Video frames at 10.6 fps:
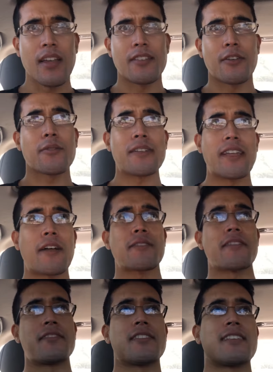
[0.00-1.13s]
The only
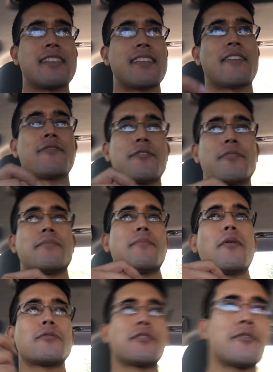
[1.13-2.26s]
downside of this is that for
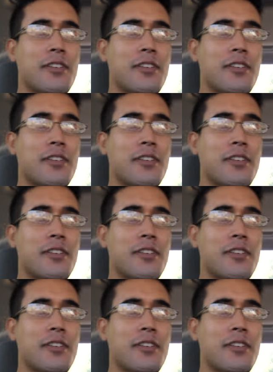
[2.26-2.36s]
most of